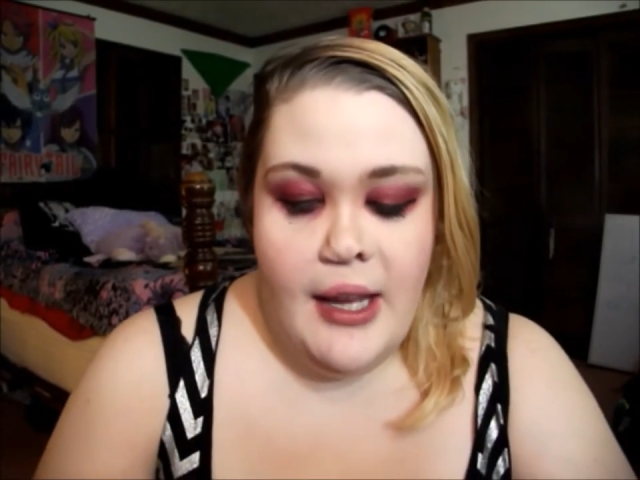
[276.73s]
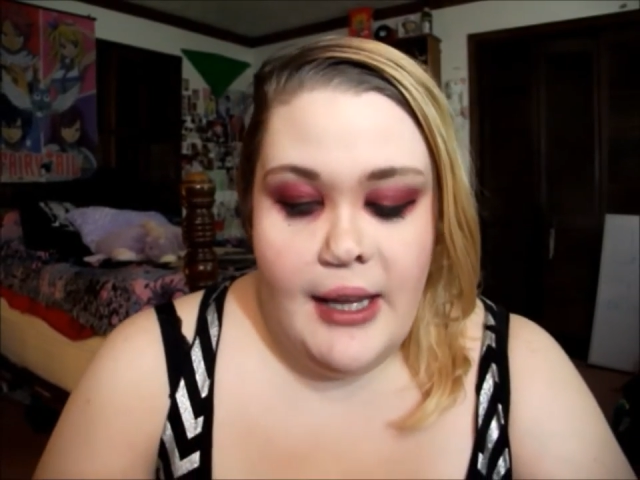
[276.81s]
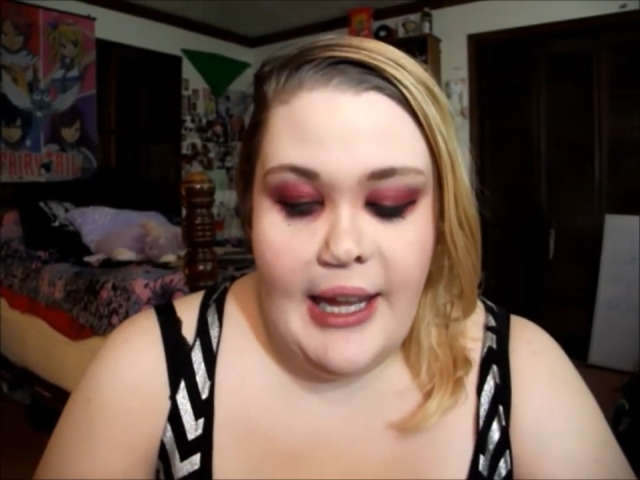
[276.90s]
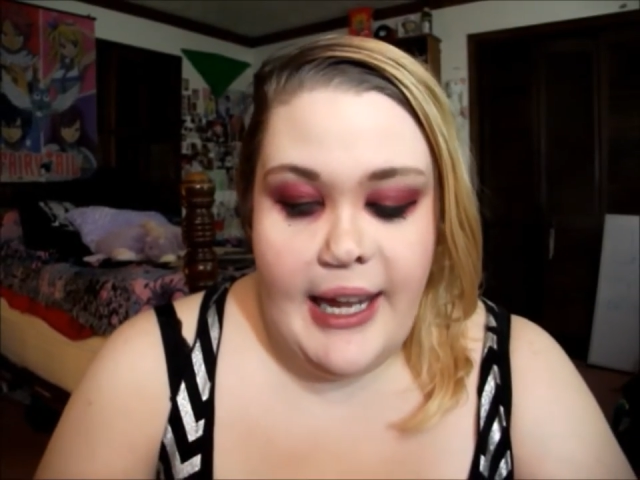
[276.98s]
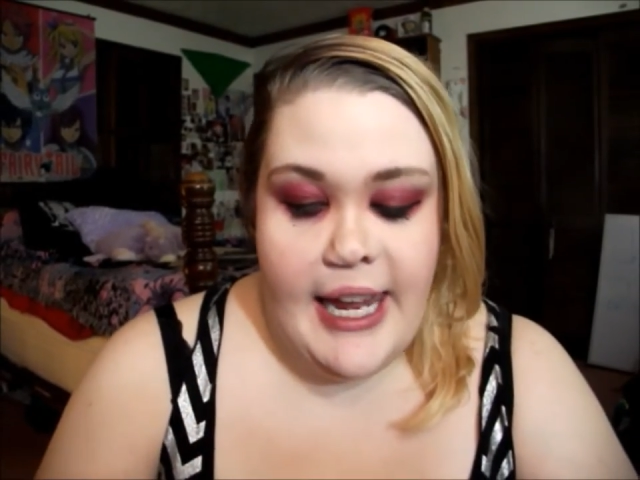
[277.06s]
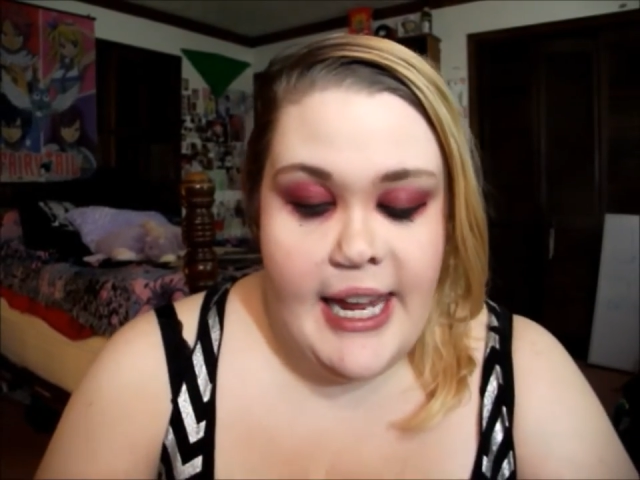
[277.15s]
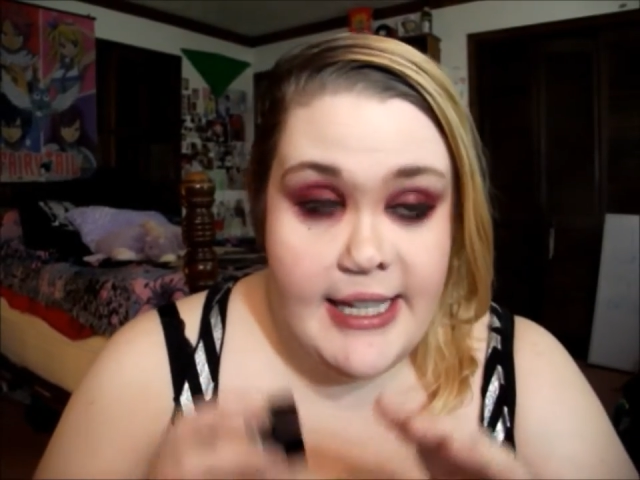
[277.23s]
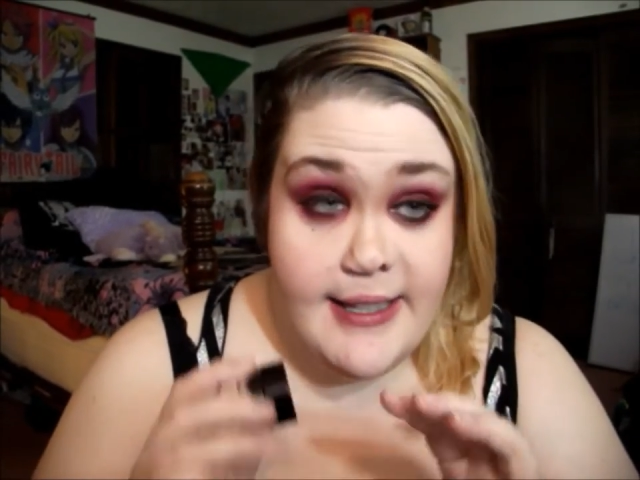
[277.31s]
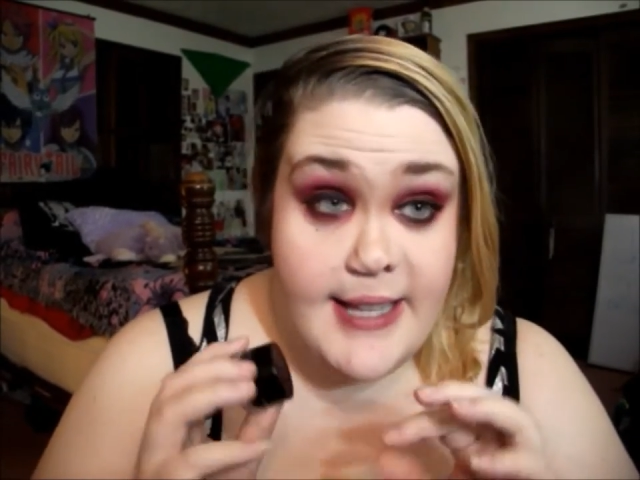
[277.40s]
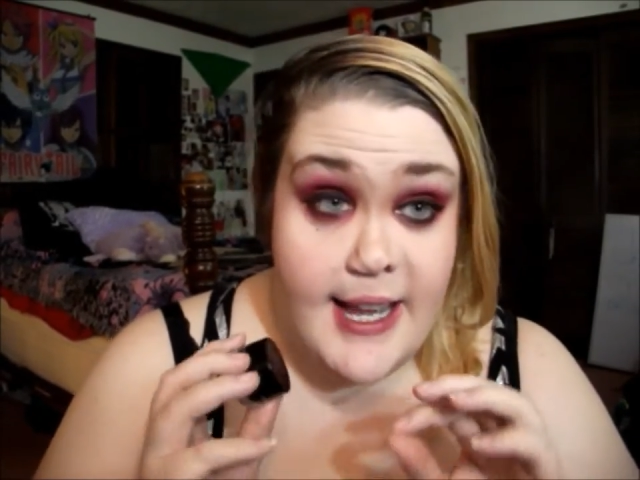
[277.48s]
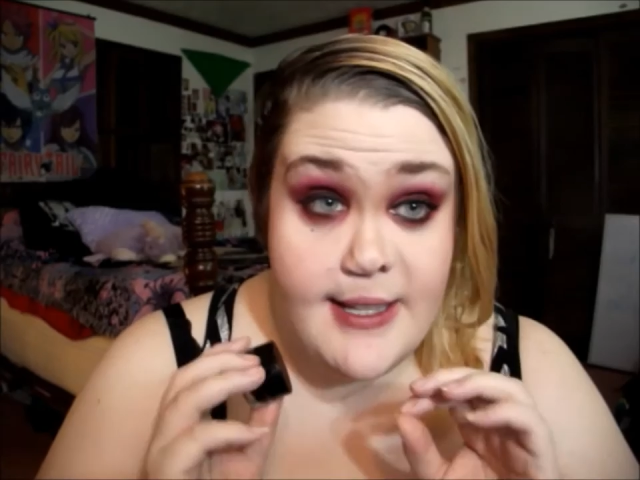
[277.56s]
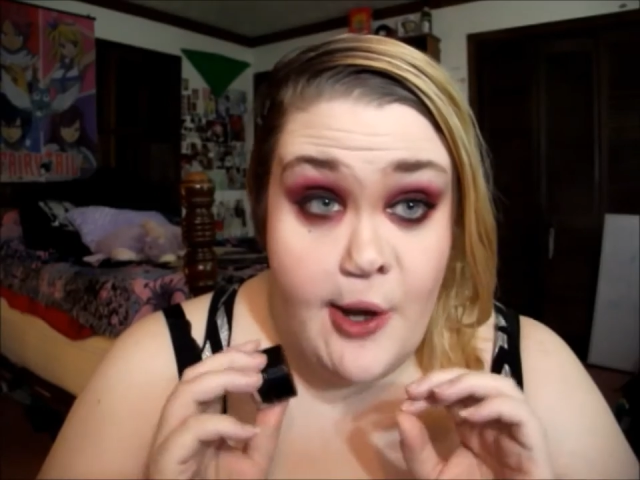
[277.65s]
Like, it
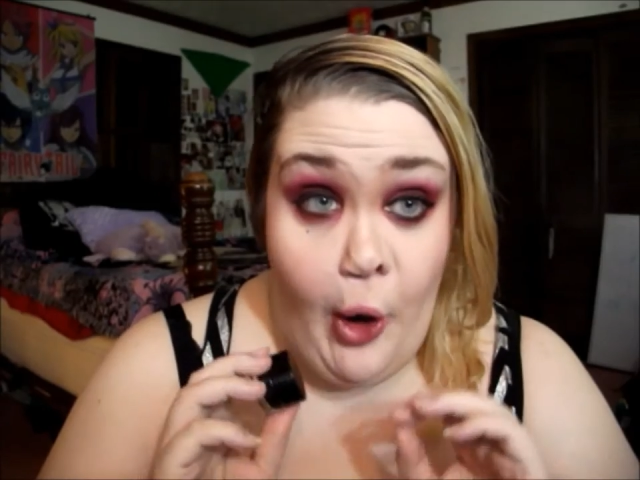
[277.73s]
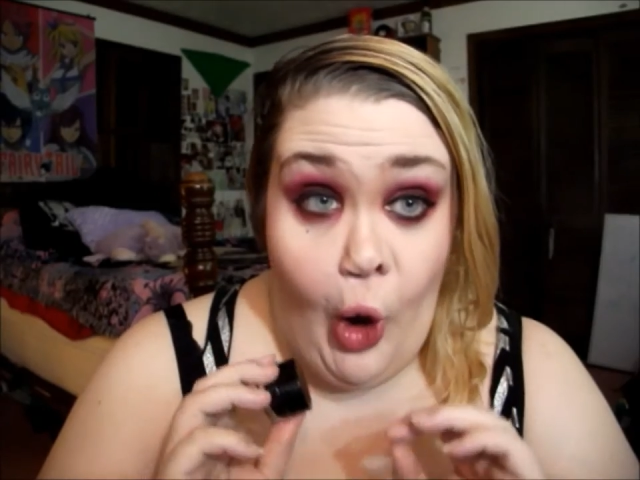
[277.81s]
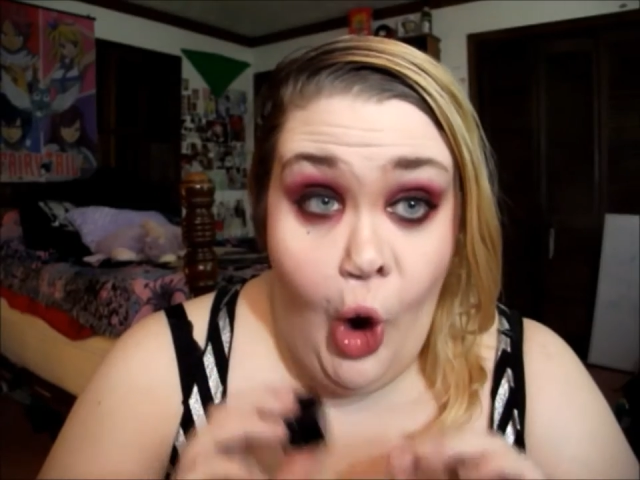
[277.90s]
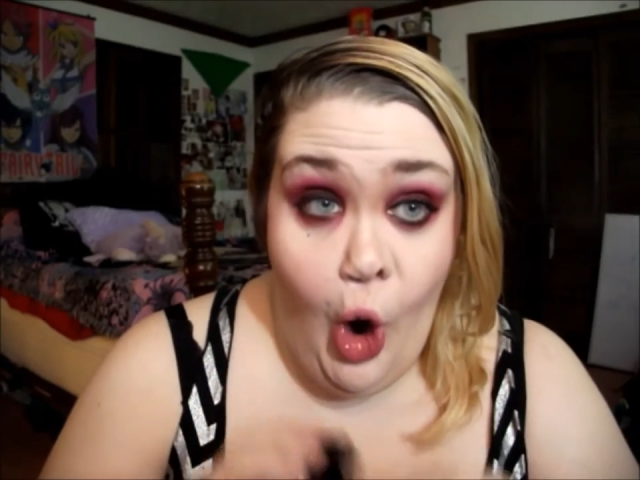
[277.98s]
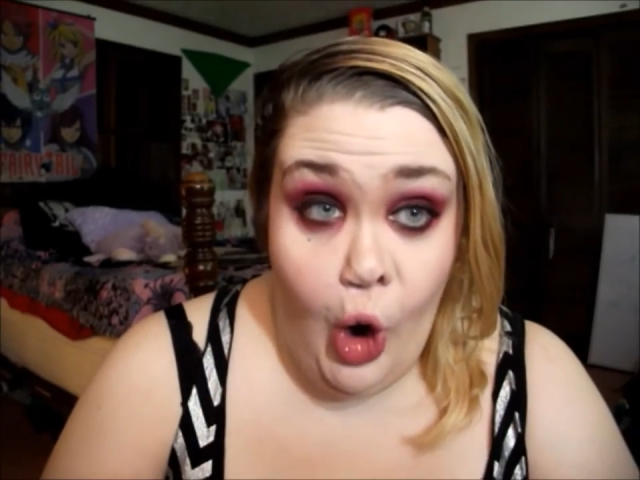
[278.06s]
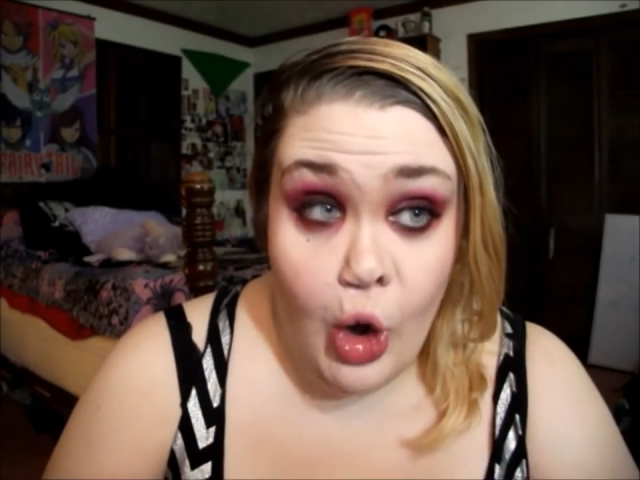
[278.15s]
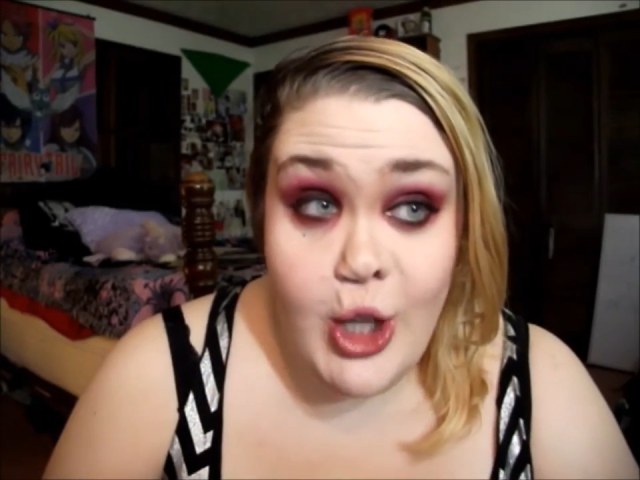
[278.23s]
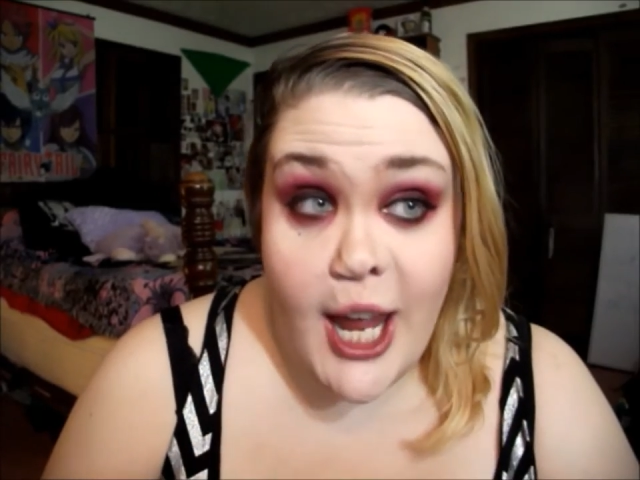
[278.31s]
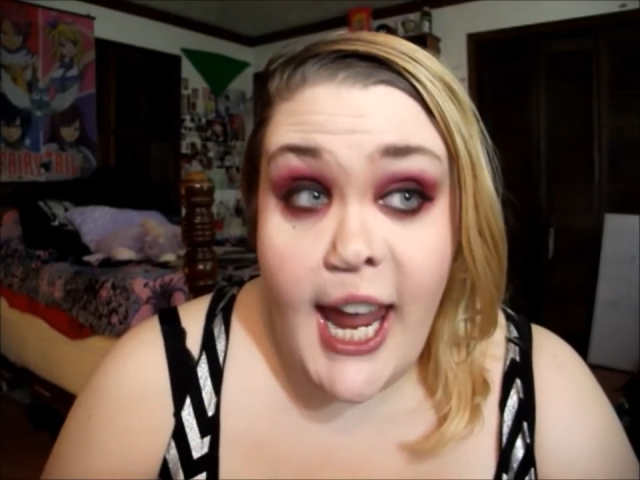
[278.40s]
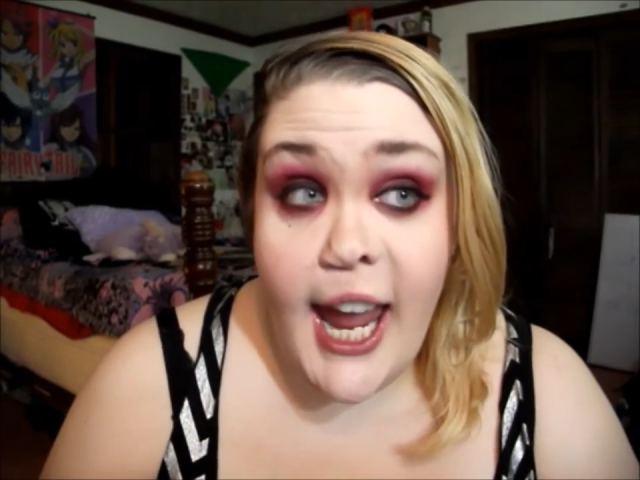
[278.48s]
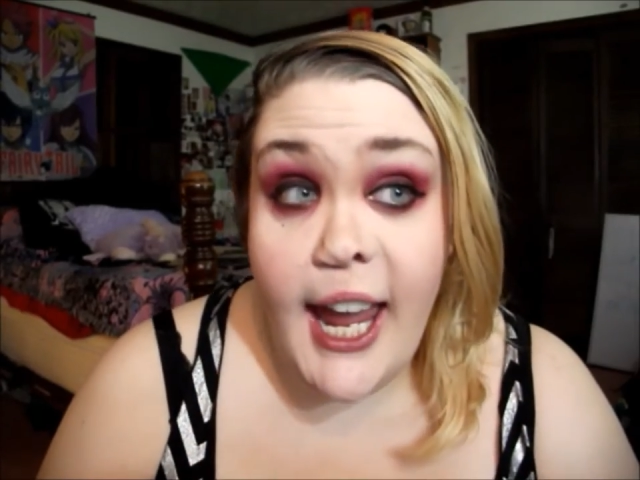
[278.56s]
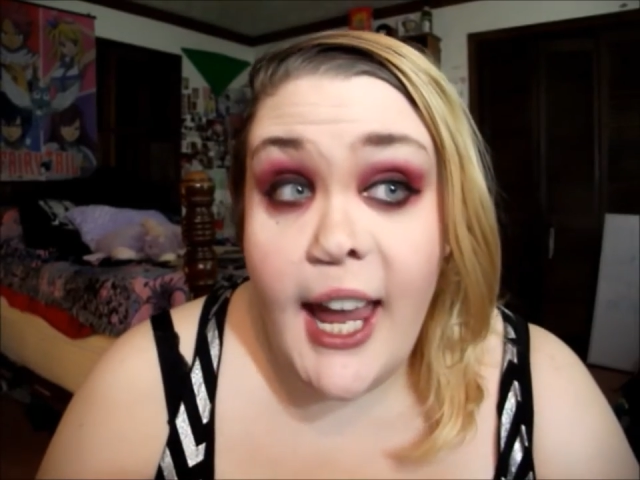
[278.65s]
stays on all
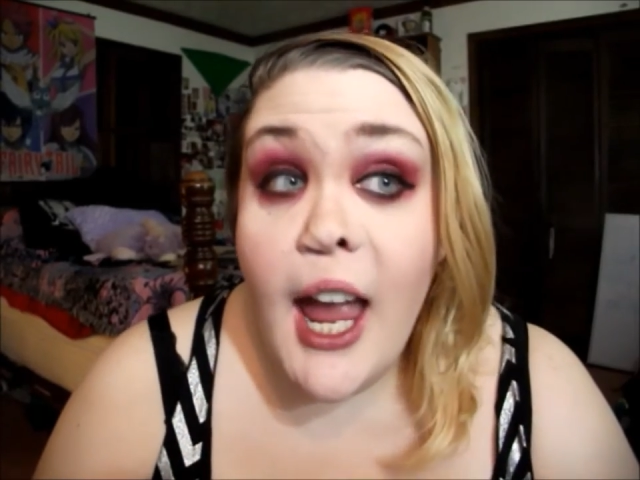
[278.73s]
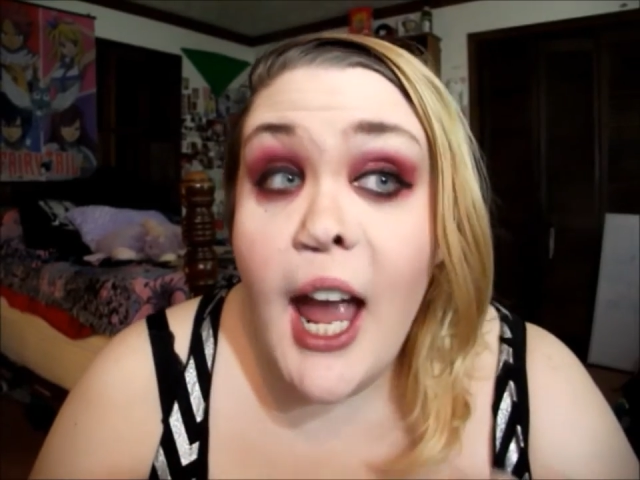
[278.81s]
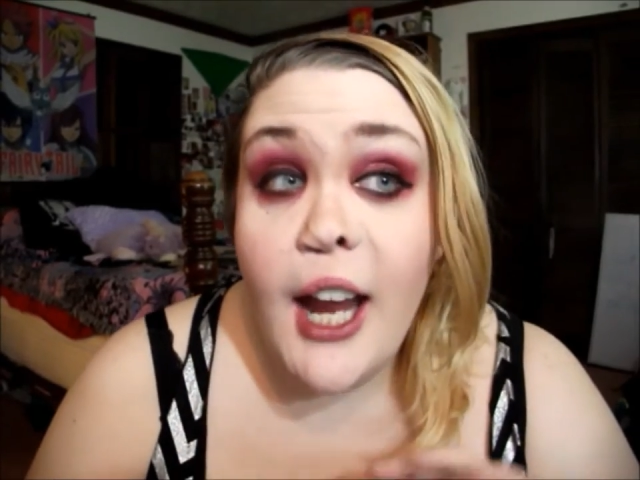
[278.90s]
day.